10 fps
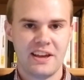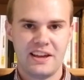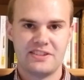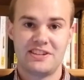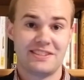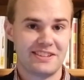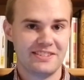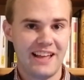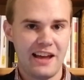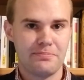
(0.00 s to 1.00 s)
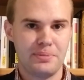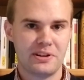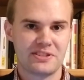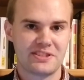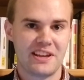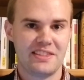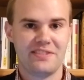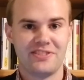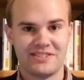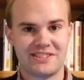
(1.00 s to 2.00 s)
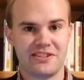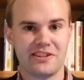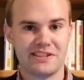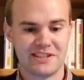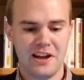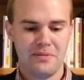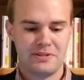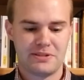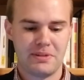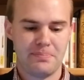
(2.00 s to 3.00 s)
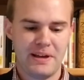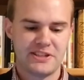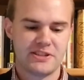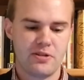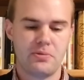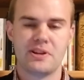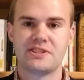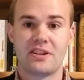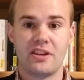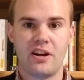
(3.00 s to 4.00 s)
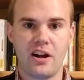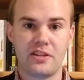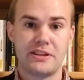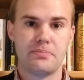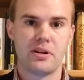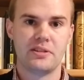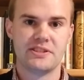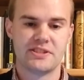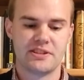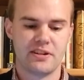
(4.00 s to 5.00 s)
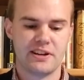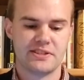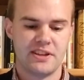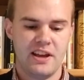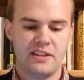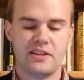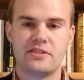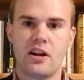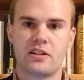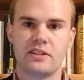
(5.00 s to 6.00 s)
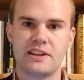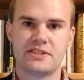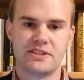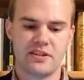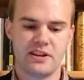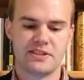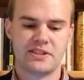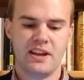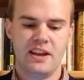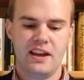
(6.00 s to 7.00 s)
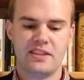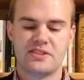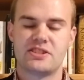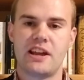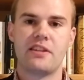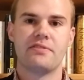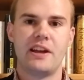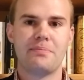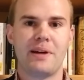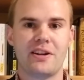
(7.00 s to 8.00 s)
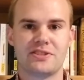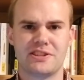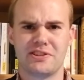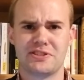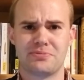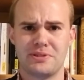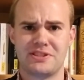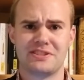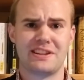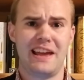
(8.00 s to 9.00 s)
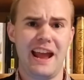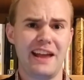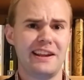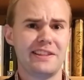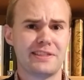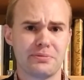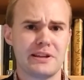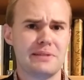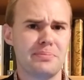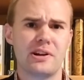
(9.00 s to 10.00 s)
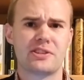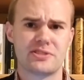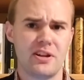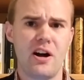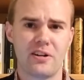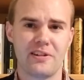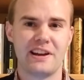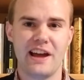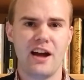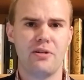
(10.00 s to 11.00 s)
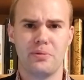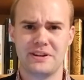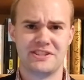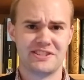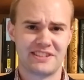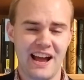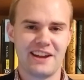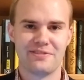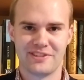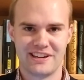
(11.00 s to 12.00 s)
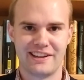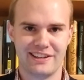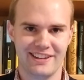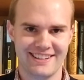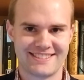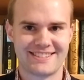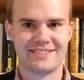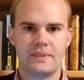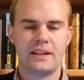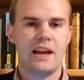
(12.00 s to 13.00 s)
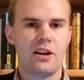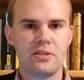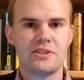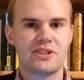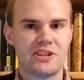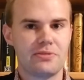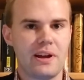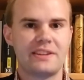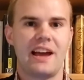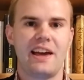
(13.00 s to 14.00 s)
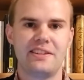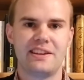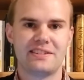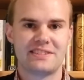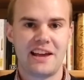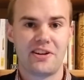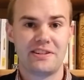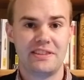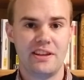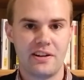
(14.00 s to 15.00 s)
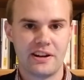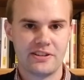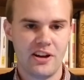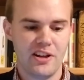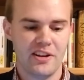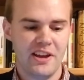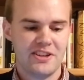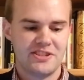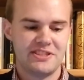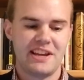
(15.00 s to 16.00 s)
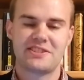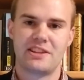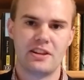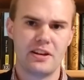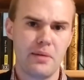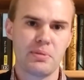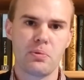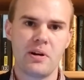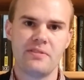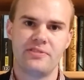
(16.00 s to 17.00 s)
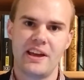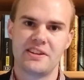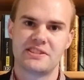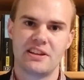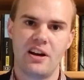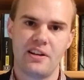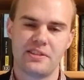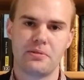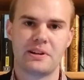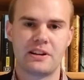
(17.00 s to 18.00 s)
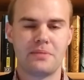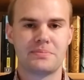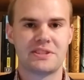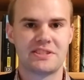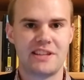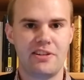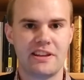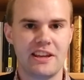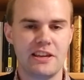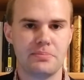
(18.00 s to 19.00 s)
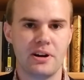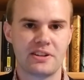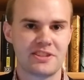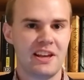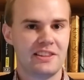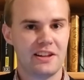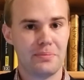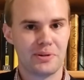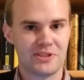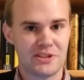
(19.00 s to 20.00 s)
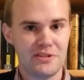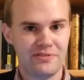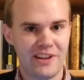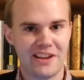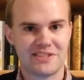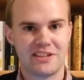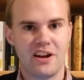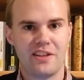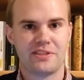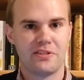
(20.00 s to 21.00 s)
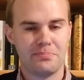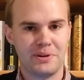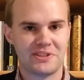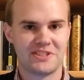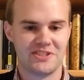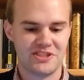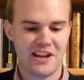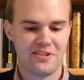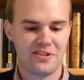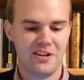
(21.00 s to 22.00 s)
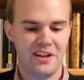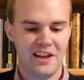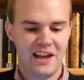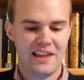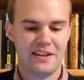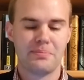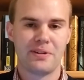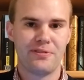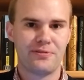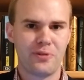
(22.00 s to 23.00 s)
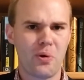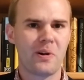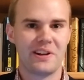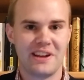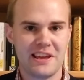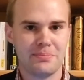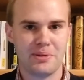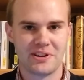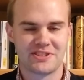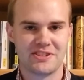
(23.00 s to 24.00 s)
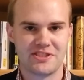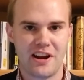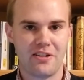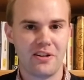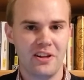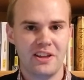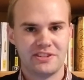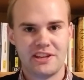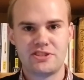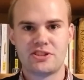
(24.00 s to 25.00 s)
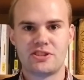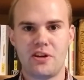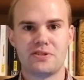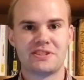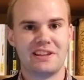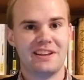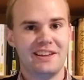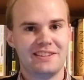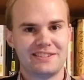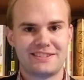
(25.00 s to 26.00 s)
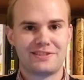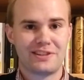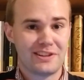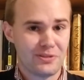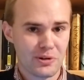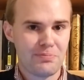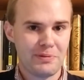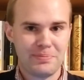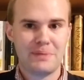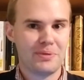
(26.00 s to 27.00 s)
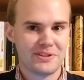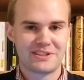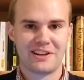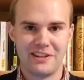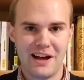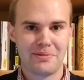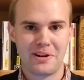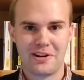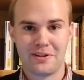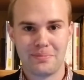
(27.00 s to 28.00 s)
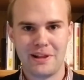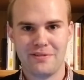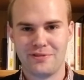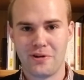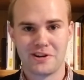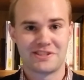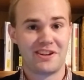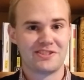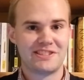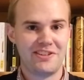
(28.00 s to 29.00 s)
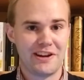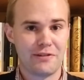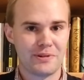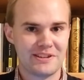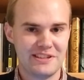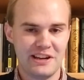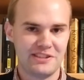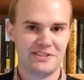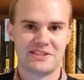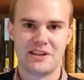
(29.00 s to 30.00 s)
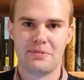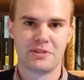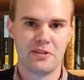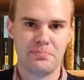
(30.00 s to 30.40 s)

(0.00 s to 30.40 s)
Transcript: and she has a lot of books and different series, but some of the best-known ones are the Harley Merlin series, the Darklight series, and the Shade of Vampire series, which is 83 books long right now, which is kind of ridiculous. And not only is she ranked highly in young adult, she's actually the number 1 fantasy author when it comes to selling ebooks, the number 2 fantasy author of books in general, and number 4 in ebooks in general. So that just shows that this group of people, this conglomerate under Bella Forrest, are selling a ridiculous number of